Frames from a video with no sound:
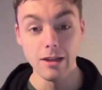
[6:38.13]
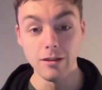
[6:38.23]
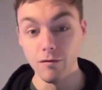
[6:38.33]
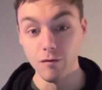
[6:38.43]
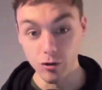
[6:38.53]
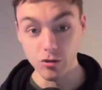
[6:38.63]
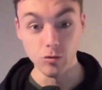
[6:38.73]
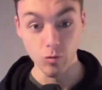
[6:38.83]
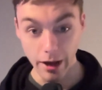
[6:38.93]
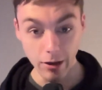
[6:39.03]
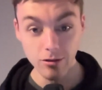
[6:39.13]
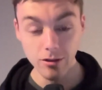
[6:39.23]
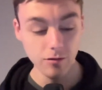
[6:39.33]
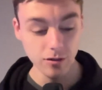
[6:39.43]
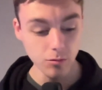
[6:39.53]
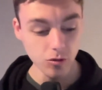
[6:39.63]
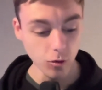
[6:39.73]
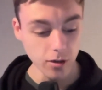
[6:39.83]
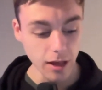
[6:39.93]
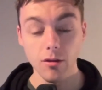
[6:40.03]
the first round of some
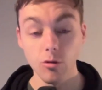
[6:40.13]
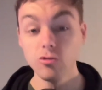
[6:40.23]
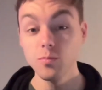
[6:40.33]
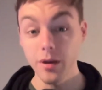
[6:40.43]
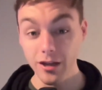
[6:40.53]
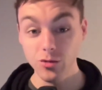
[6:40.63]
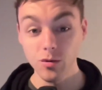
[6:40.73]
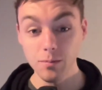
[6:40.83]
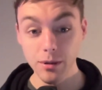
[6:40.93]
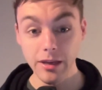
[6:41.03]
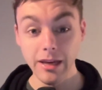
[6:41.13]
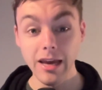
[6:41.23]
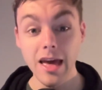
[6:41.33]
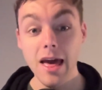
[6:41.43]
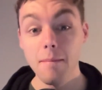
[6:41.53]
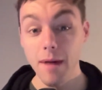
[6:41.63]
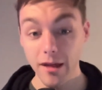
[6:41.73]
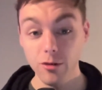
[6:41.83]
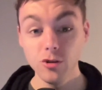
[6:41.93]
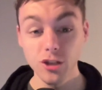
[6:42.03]
sorts. Those picks would be
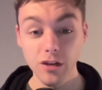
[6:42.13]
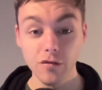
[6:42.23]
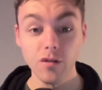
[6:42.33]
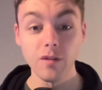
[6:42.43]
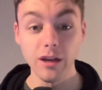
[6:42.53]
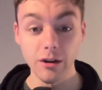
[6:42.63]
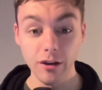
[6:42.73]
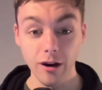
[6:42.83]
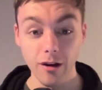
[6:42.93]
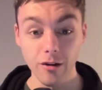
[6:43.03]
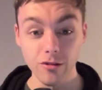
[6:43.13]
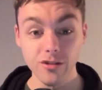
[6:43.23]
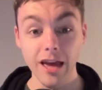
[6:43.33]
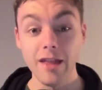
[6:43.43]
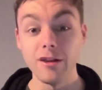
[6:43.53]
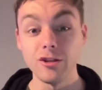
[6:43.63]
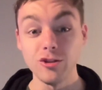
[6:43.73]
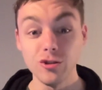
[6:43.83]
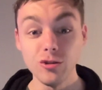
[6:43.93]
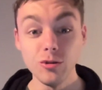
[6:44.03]
Matthew Schaefer of the Erie Otters and the
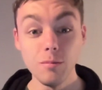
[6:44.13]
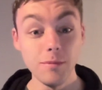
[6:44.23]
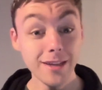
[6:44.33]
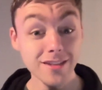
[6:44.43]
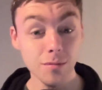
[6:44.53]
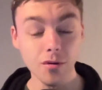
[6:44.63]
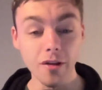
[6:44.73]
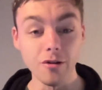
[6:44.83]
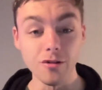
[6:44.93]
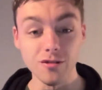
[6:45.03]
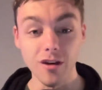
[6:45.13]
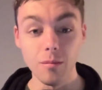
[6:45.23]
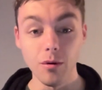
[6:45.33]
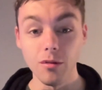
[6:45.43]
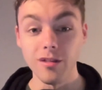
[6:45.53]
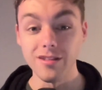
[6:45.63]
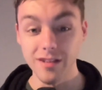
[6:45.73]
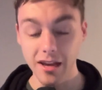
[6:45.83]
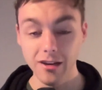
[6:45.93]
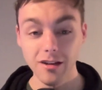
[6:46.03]
2 Misa brothers of both the
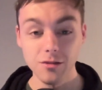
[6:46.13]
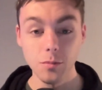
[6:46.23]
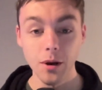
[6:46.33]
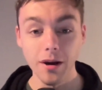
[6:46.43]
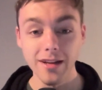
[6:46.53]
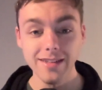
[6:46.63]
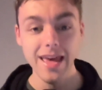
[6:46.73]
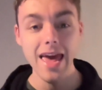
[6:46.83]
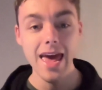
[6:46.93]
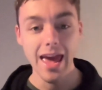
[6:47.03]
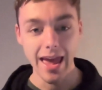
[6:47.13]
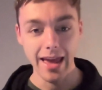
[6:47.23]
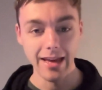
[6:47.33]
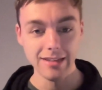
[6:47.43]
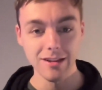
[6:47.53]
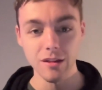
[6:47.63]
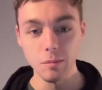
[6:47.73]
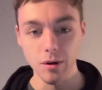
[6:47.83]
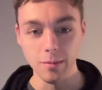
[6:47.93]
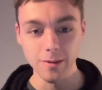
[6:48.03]
Saginaw Spirit and the
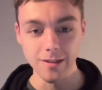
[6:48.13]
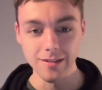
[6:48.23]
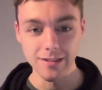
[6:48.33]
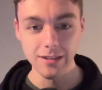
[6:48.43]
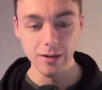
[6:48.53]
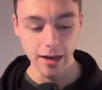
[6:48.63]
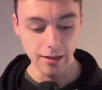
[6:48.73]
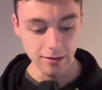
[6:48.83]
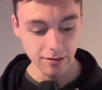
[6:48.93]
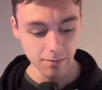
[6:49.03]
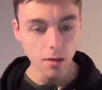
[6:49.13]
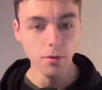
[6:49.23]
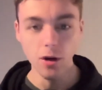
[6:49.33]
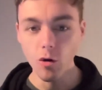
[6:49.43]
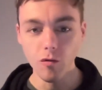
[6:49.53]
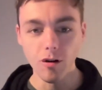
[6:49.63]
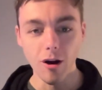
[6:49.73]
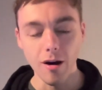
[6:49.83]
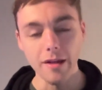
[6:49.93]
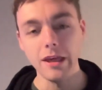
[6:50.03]
Brampton Steelheads. But
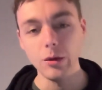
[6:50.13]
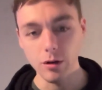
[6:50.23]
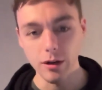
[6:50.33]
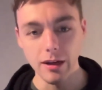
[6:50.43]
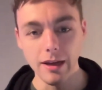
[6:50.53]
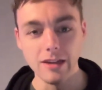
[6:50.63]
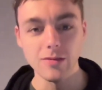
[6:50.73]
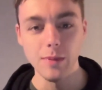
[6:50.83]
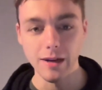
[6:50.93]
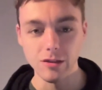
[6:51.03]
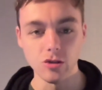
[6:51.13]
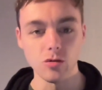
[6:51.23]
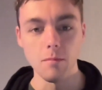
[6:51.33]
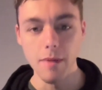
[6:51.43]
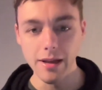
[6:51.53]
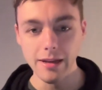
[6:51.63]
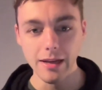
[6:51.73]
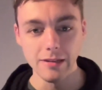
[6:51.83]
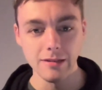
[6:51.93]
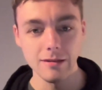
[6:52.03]
overall, I think we're going to expect a
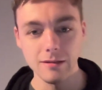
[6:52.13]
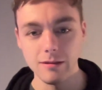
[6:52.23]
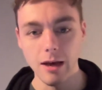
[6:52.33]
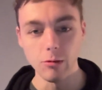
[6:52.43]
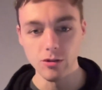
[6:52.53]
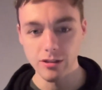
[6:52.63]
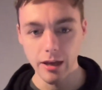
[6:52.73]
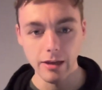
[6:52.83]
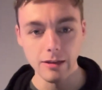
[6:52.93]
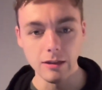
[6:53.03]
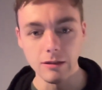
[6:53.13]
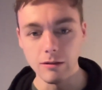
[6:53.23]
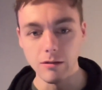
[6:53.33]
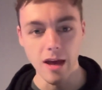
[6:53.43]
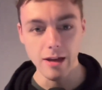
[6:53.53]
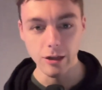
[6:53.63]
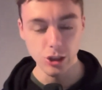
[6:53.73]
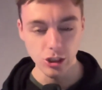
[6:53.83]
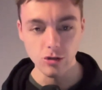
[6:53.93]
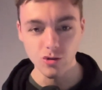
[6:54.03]
tremendous, outstanding
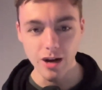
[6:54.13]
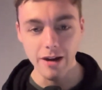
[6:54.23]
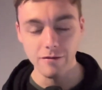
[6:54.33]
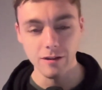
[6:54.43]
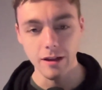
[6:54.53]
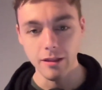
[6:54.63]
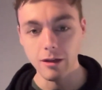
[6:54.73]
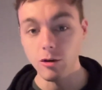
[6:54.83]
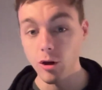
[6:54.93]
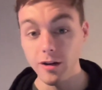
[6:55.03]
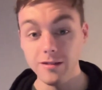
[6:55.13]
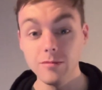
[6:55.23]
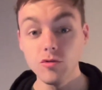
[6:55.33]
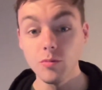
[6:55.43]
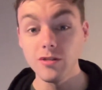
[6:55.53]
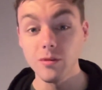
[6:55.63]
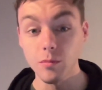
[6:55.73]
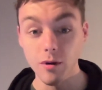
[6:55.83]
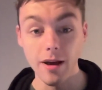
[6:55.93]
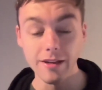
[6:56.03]
NHL draft. And I think a lot of teams will be
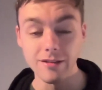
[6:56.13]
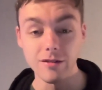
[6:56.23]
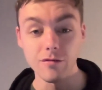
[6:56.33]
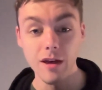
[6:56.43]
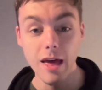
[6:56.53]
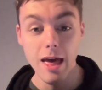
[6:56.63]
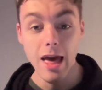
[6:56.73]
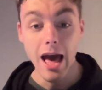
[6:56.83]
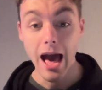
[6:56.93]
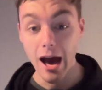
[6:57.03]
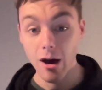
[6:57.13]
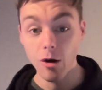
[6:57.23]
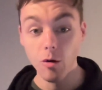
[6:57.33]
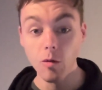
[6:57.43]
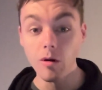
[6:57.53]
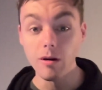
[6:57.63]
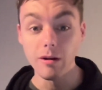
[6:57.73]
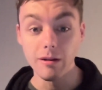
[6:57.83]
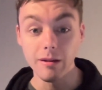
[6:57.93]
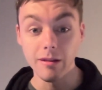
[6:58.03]
surprised of how
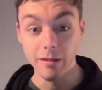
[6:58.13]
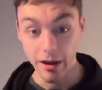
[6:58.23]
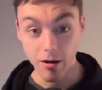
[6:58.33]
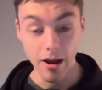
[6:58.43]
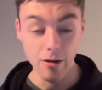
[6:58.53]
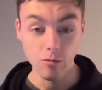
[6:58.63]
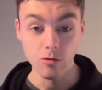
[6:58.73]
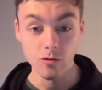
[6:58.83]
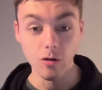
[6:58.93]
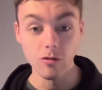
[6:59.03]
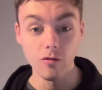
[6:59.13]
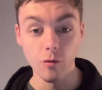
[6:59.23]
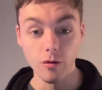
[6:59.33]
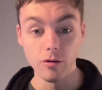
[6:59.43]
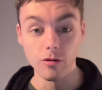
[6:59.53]
their end result for their